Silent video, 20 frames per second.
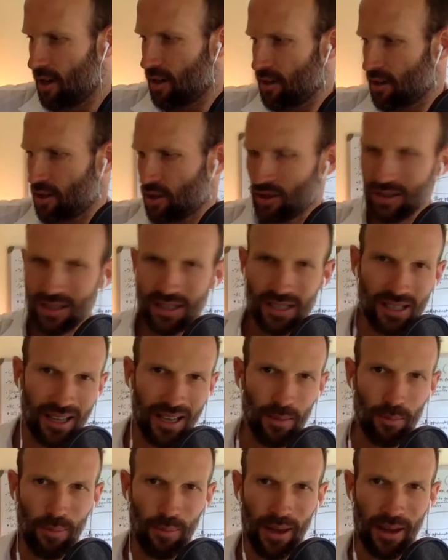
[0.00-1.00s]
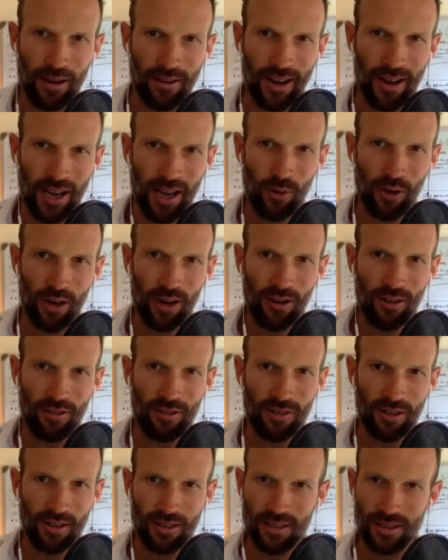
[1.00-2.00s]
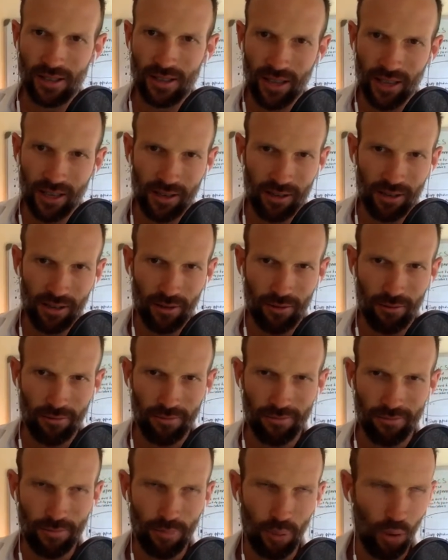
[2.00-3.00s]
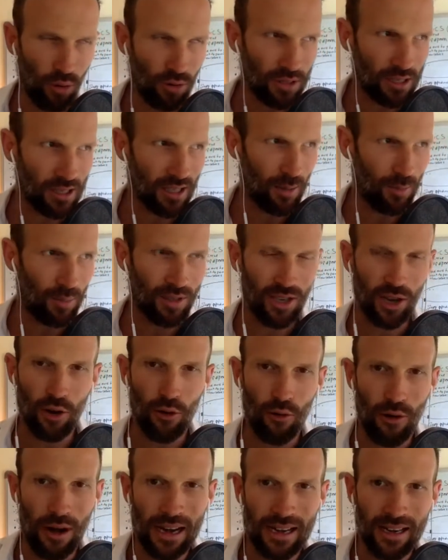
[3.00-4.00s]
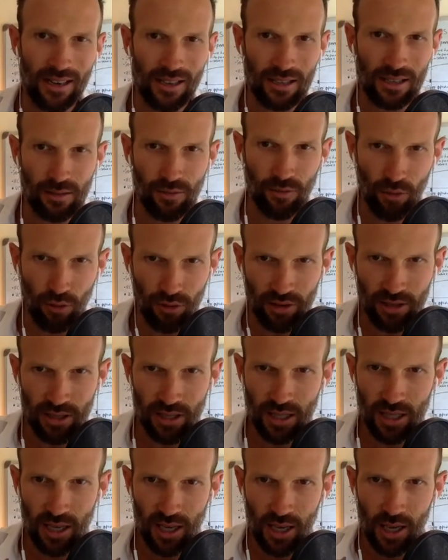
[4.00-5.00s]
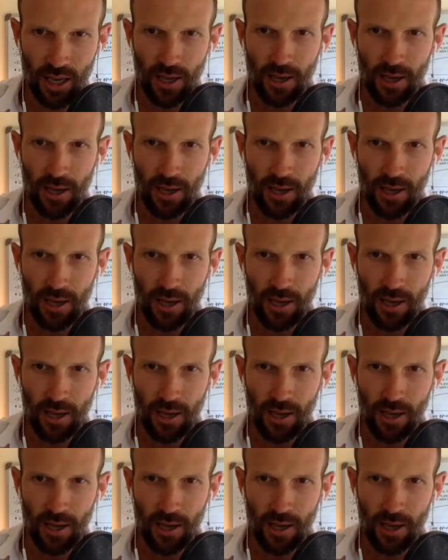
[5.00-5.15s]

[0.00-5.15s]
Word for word: to sleep better. Now we know that it's like her, poor sleep is horrendous for us.